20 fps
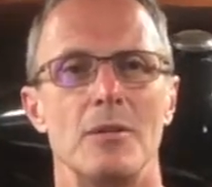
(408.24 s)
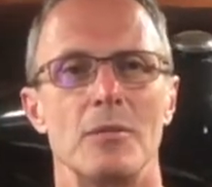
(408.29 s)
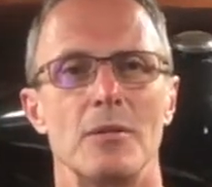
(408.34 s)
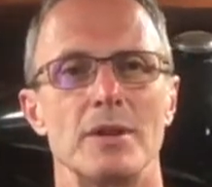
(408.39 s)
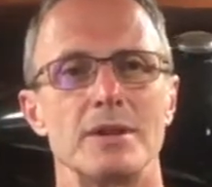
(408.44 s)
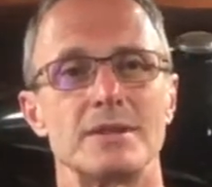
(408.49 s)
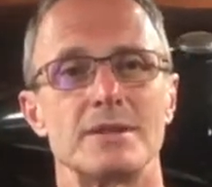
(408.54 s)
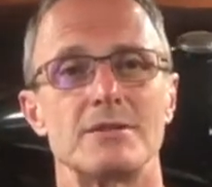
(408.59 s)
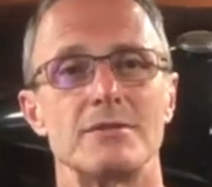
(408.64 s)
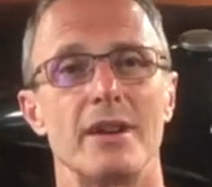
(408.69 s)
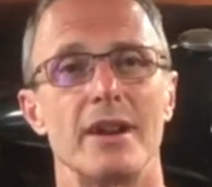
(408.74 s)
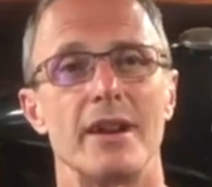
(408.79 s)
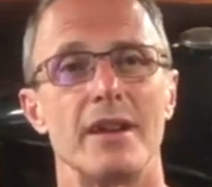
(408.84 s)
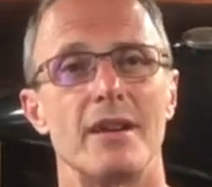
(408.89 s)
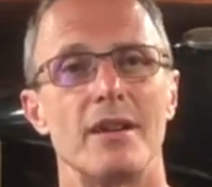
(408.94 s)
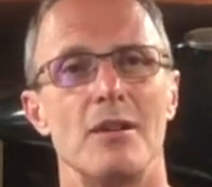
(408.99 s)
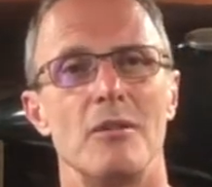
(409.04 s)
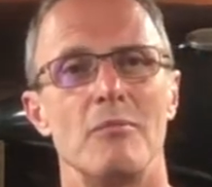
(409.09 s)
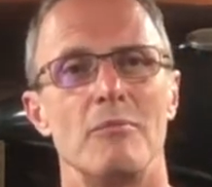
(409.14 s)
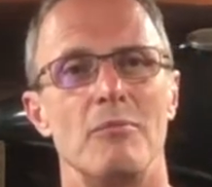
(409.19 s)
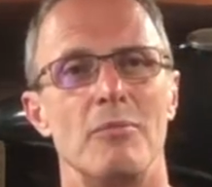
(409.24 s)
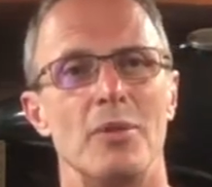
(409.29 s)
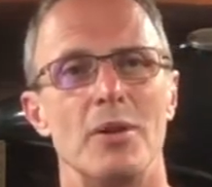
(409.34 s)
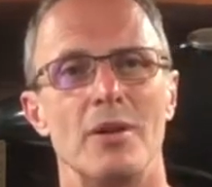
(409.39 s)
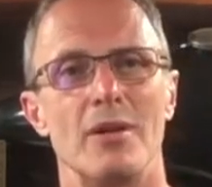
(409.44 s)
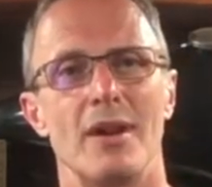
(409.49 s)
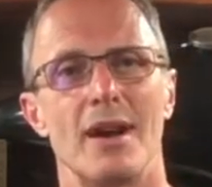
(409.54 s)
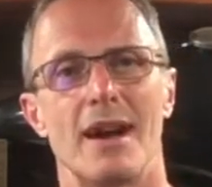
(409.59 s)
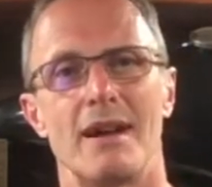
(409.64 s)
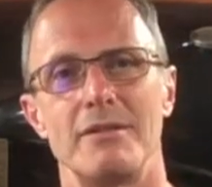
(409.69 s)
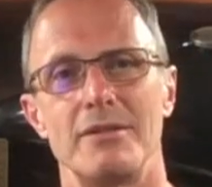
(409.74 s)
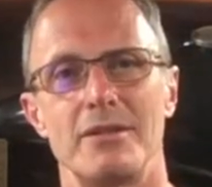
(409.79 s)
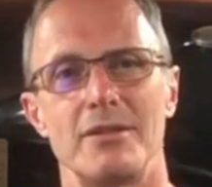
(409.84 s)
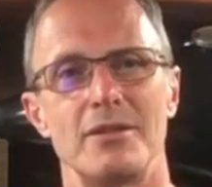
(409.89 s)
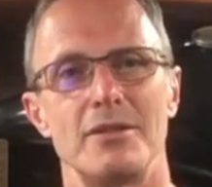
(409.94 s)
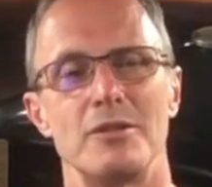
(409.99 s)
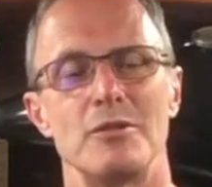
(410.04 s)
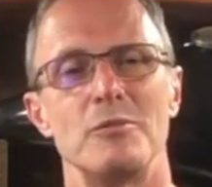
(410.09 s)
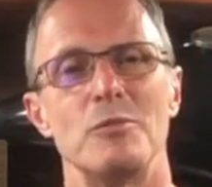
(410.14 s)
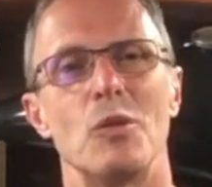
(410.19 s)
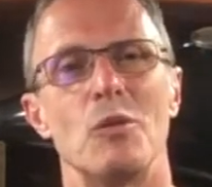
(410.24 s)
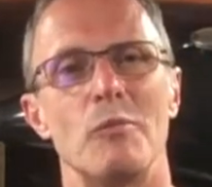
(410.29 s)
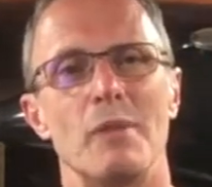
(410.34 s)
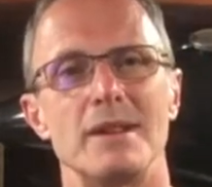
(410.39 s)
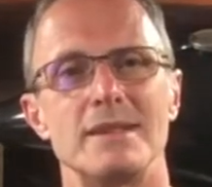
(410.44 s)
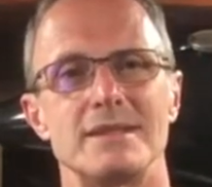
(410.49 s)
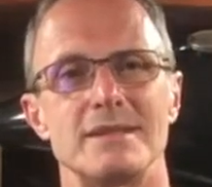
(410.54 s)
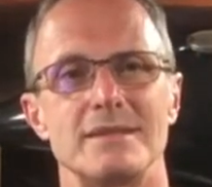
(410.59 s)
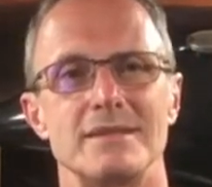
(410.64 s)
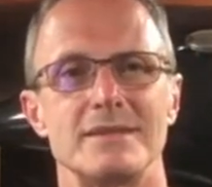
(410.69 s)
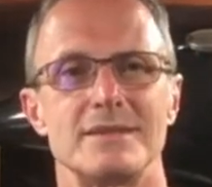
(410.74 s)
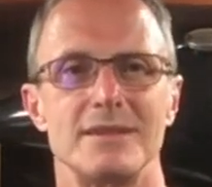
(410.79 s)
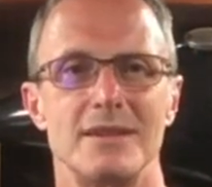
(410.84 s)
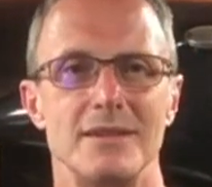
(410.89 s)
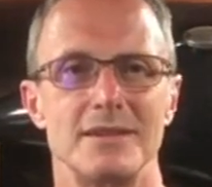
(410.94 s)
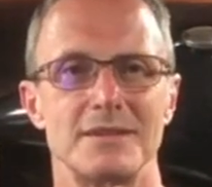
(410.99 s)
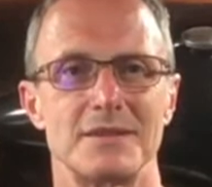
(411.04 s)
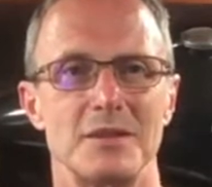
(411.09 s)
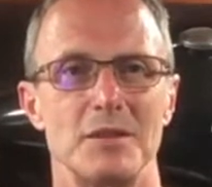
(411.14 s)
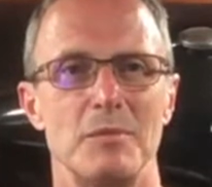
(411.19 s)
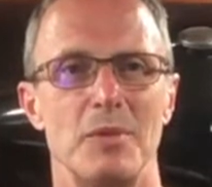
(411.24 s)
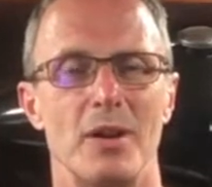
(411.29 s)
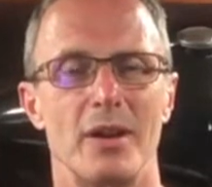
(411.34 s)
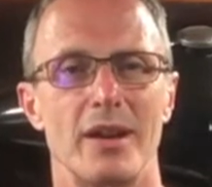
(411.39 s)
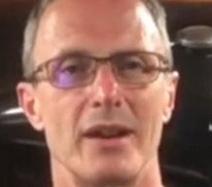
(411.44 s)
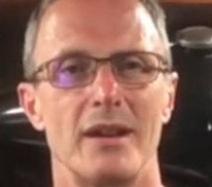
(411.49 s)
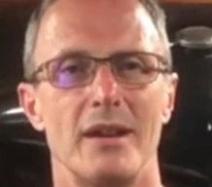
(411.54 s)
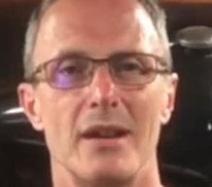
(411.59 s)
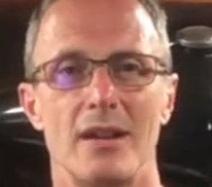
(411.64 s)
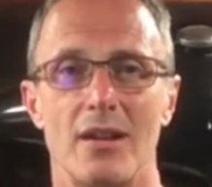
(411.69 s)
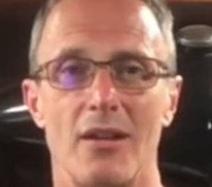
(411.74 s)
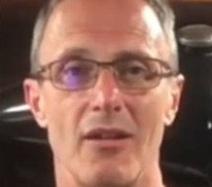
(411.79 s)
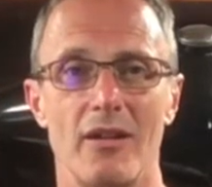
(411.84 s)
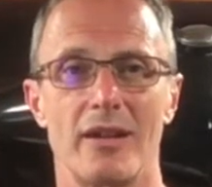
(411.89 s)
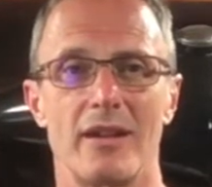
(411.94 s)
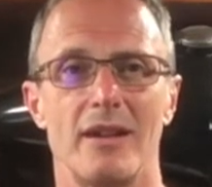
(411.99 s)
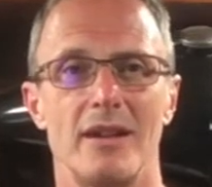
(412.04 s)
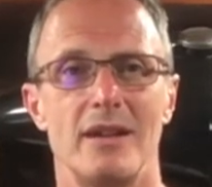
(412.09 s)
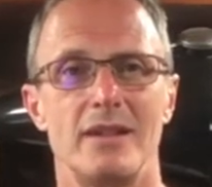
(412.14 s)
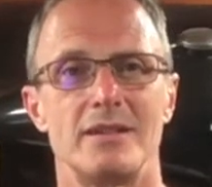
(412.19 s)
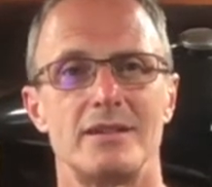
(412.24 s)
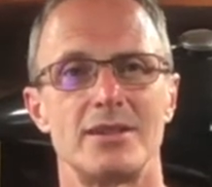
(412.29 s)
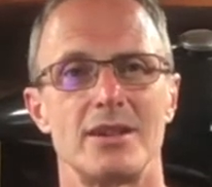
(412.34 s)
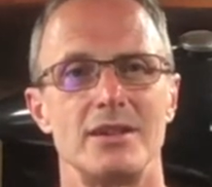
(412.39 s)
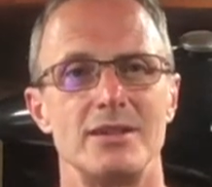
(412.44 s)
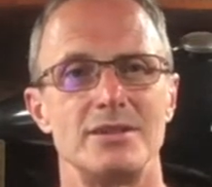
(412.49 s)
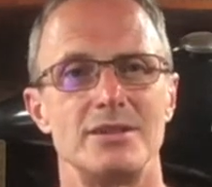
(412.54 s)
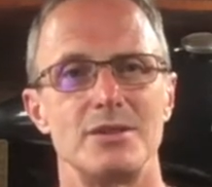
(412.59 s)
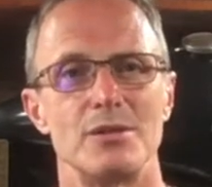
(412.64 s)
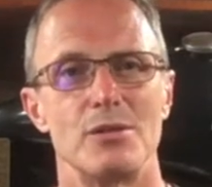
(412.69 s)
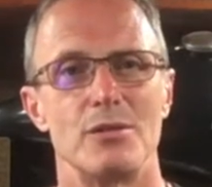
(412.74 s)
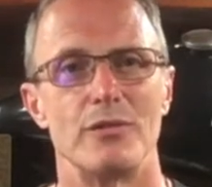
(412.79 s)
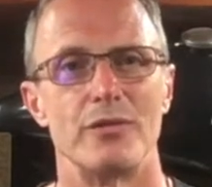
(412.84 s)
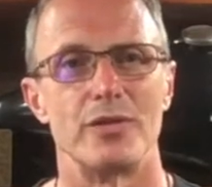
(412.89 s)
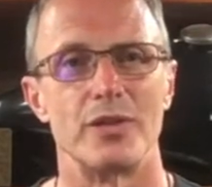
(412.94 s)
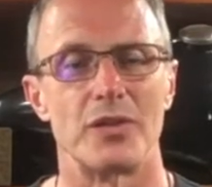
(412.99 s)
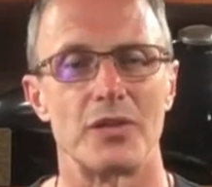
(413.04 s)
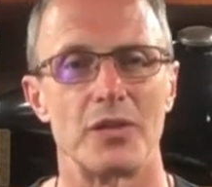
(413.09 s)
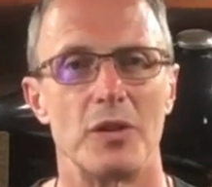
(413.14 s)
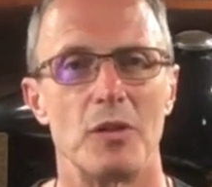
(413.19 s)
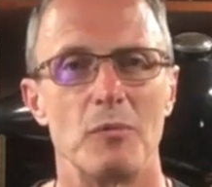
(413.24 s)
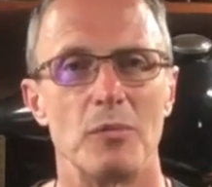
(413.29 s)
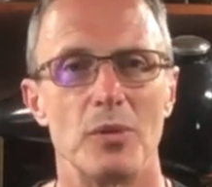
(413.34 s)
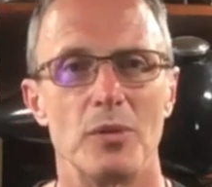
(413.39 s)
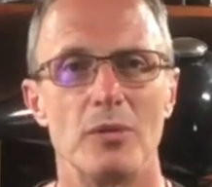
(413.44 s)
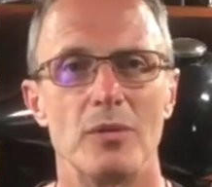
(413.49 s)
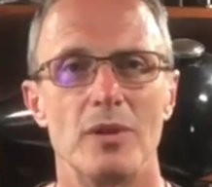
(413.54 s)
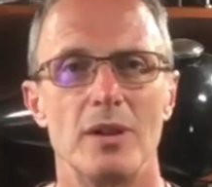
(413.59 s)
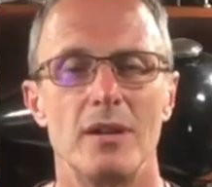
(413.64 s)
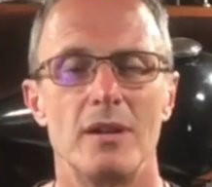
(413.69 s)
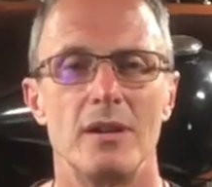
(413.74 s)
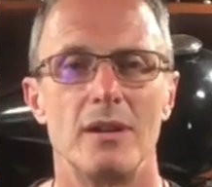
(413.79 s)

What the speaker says: Well, that's great, but how are you going to do more maintenance tasks on the bike, like change the oil, for example?